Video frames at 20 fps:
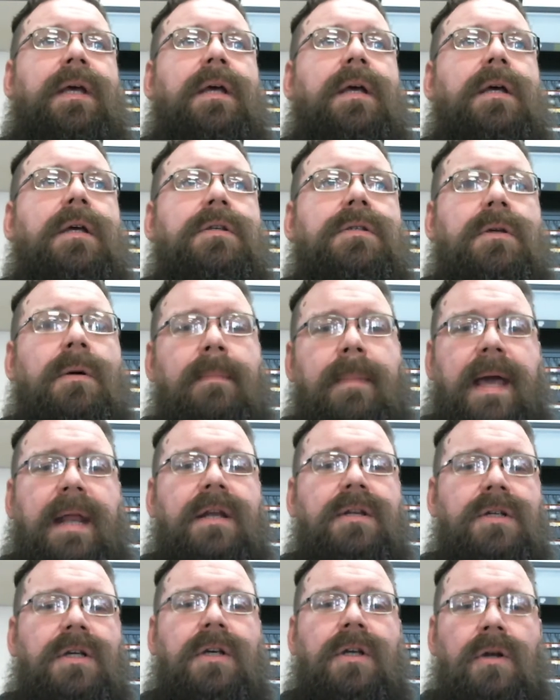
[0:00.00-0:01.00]
So
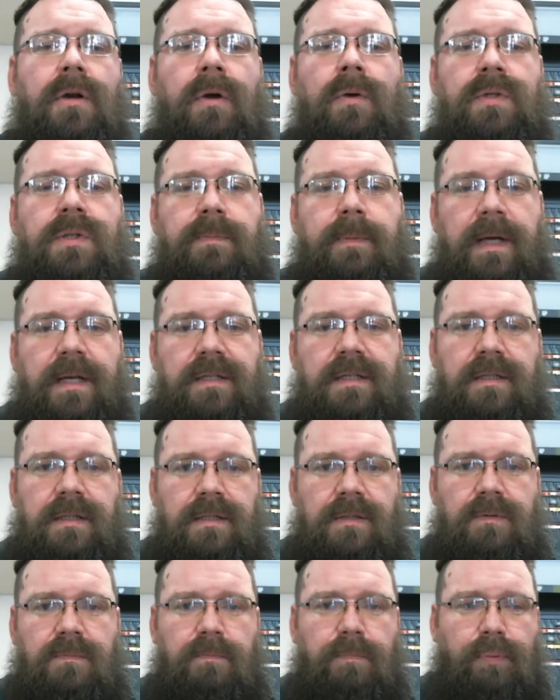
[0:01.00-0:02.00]
managing your own space
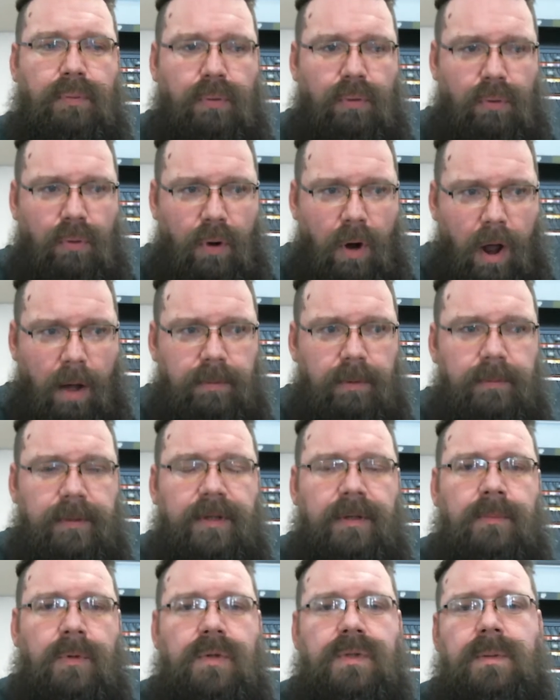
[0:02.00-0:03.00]
is probably
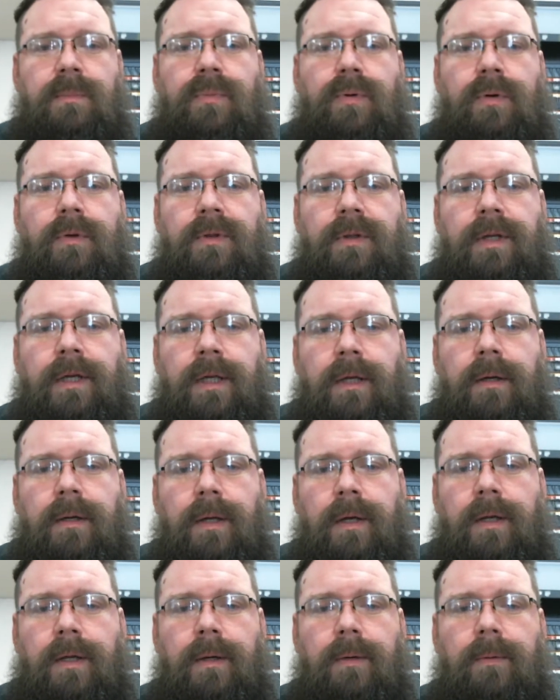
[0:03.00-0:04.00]
the most important thing you can do.